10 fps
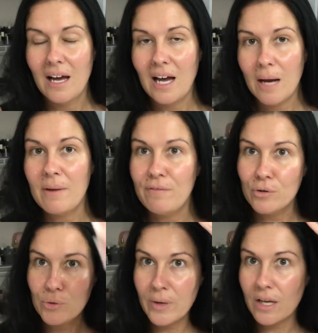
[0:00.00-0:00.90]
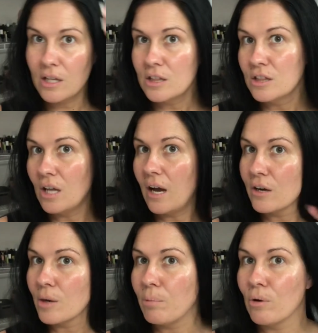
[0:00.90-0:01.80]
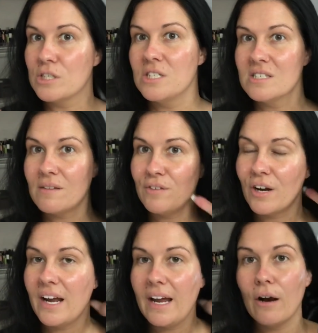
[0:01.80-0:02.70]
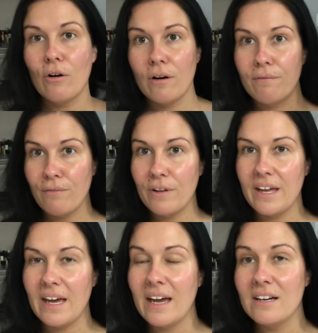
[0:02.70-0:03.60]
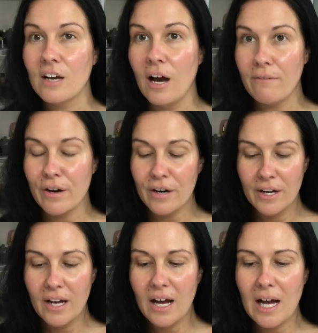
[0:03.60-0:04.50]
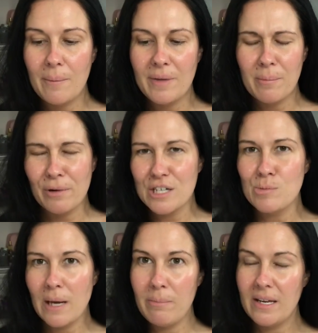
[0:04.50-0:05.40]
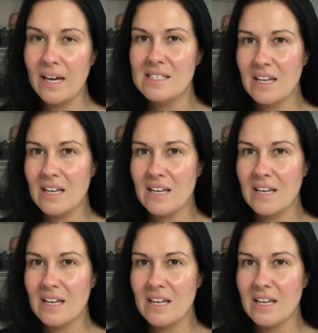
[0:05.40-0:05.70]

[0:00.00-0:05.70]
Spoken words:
If you're doing longer portions of your hair or a full head cover, a brush might be nice.